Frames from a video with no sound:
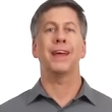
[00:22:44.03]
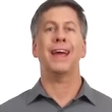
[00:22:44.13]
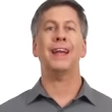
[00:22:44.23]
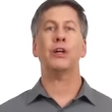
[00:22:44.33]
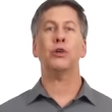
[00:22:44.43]

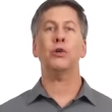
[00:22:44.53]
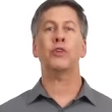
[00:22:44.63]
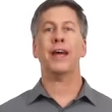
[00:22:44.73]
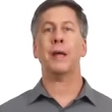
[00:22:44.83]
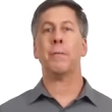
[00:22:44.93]
It
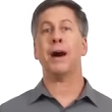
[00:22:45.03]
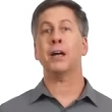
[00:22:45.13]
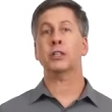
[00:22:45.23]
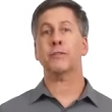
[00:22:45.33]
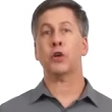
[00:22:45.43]
includes a
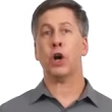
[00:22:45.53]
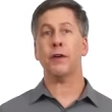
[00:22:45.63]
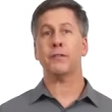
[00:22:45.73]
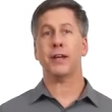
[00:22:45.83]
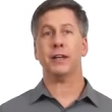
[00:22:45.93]
positive
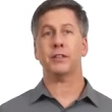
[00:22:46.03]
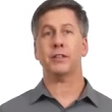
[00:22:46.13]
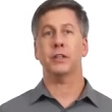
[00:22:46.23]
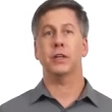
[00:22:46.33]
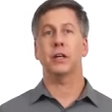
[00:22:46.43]
cough
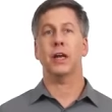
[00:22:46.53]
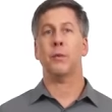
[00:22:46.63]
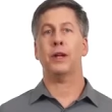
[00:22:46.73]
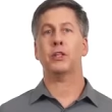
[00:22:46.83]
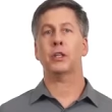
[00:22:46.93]
test, in
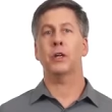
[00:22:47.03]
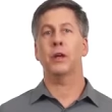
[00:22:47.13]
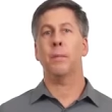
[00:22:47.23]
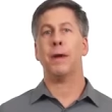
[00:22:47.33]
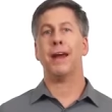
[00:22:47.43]
which
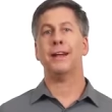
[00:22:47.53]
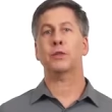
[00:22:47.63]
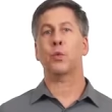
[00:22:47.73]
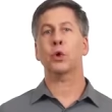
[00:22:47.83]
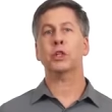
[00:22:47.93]
pain
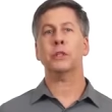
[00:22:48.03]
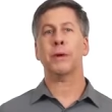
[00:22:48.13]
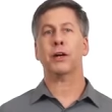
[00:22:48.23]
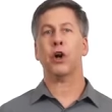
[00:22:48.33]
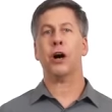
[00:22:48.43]
is worsened
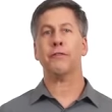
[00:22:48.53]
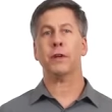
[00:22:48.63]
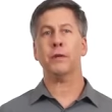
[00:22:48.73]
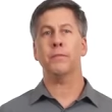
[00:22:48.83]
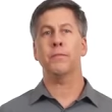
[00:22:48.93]
by
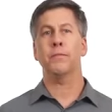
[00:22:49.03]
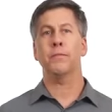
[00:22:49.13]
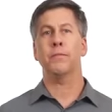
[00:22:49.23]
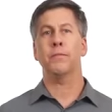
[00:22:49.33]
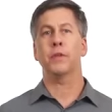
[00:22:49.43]
coughing,
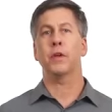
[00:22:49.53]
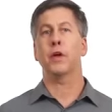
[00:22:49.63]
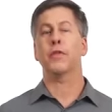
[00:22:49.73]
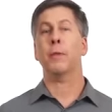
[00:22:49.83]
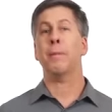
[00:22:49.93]

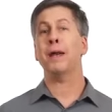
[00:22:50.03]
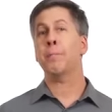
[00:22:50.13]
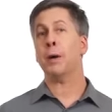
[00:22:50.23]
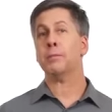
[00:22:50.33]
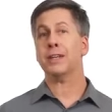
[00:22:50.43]
the bed
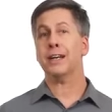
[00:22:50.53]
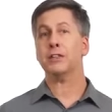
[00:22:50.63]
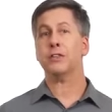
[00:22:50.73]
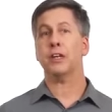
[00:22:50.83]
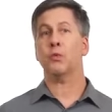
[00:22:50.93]
bump
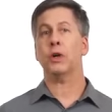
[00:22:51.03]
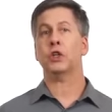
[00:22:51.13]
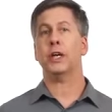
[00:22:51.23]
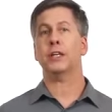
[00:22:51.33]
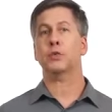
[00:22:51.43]
test, in
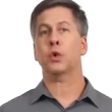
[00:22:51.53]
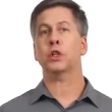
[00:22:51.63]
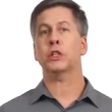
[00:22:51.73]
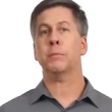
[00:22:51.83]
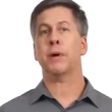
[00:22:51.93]
which it is
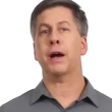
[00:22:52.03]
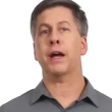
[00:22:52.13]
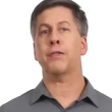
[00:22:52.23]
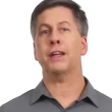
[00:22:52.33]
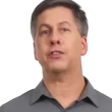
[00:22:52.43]
worsened
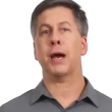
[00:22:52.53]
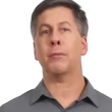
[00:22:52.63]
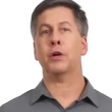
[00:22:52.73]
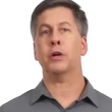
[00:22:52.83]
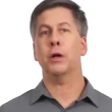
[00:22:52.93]
by the
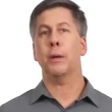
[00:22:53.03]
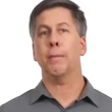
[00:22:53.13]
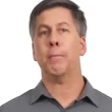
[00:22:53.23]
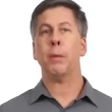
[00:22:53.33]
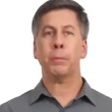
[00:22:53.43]
examiner
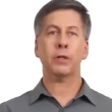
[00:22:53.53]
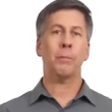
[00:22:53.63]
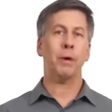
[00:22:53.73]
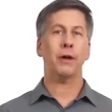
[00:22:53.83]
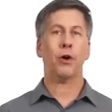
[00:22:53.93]
bumping the
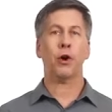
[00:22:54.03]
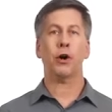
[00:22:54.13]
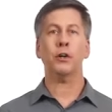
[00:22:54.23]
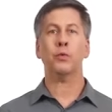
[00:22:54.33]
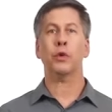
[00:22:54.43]
bed
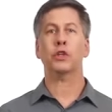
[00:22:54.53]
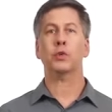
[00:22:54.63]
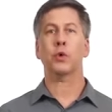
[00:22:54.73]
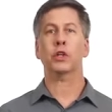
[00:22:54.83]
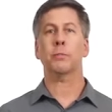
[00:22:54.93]
hard,
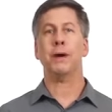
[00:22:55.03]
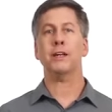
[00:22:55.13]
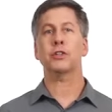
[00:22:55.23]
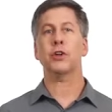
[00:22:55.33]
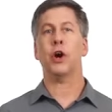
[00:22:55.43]
which works
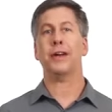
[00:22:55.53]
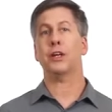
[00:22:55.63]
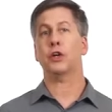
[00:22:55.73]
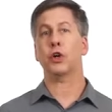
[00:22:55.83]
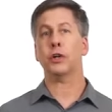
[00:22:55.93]
best on a
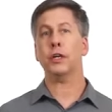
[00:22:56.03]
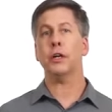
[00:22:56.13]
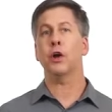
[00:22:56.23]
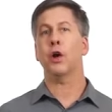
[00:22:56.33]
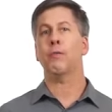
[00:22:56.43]
gurney
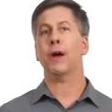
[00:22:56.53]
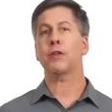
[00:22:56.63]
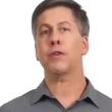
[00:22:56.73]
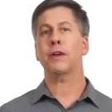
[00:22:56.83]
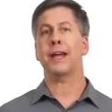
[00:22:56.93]

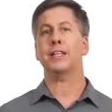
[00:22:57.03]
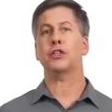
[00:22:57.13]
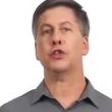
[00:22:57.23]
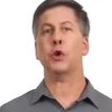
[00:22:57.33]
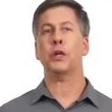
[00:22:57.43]
rather than a
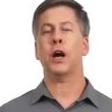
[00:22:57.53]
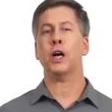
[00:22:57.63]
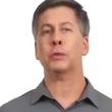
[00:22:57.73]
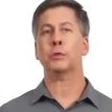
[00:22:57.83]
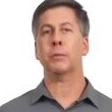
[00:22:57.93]
sturdy
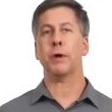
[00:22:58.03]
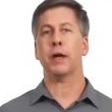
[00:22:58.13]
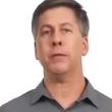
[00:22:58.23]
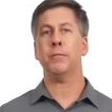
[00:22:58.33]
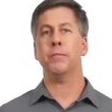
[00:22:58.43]
hospital
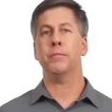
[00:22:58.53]
bed,